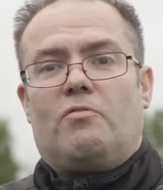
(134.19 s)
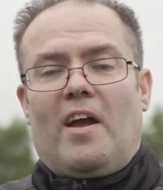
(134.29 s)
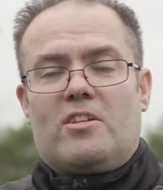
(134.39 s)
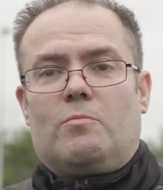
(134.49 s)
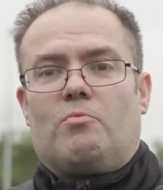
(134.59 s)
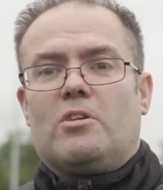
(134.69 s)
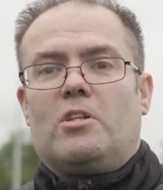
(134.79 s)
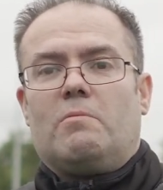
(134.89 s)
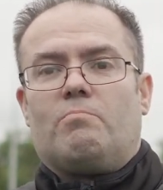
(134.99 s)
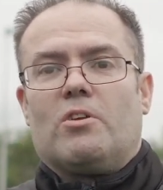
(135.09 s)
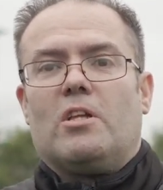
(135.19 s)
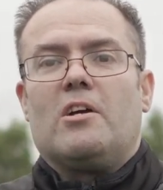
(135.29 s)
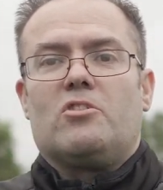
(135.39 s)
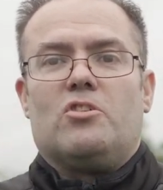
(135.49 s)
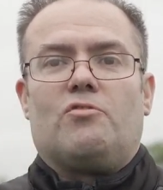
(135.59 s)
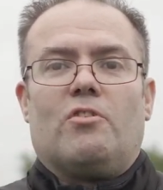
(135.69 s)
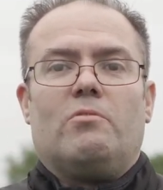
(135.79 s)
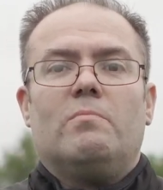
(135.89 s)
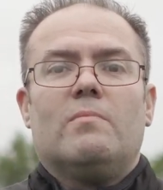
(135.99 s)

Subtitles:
factor. Bring the youngsters through.